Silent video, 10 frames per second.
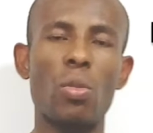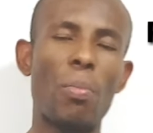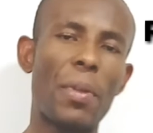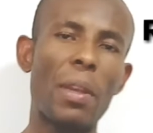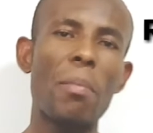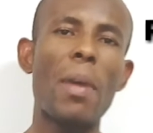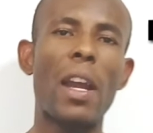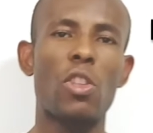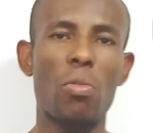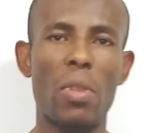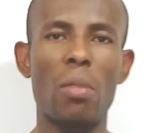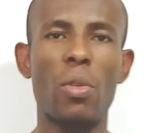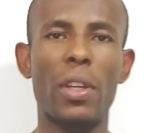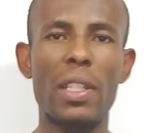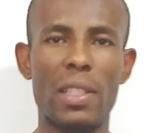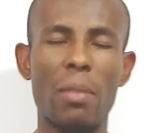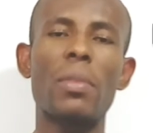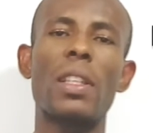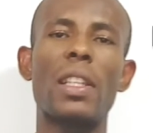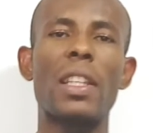to bring back to memory
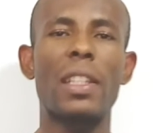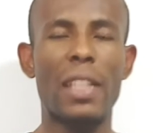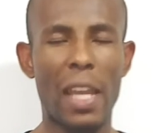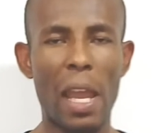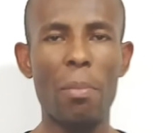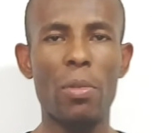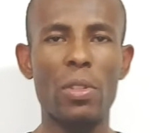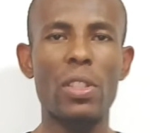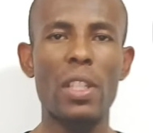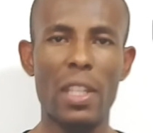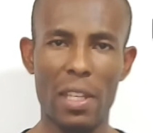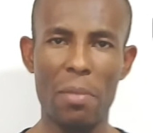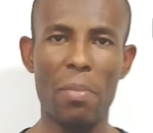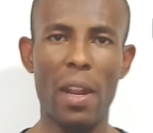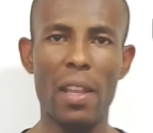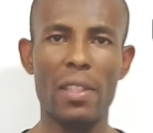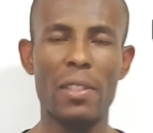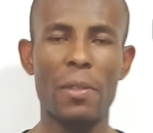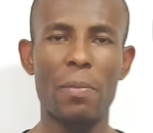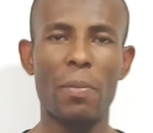something that happened in the past.